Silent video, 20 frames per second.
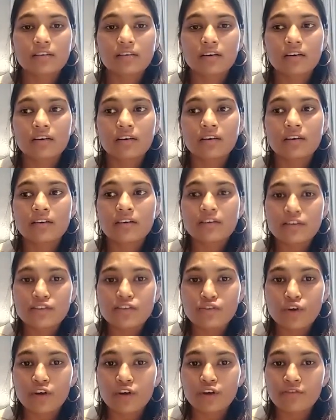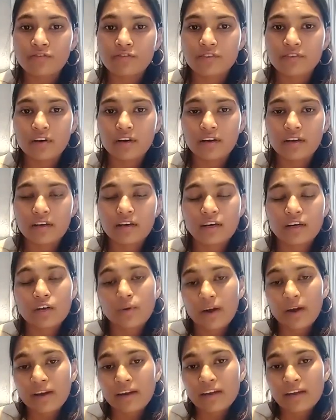uh, a risk of uh,
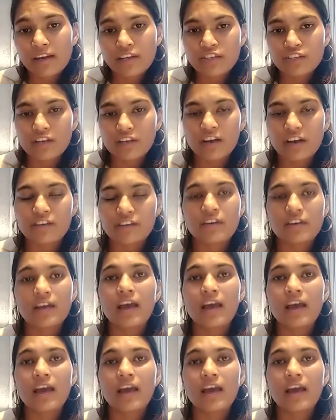acquiring hiv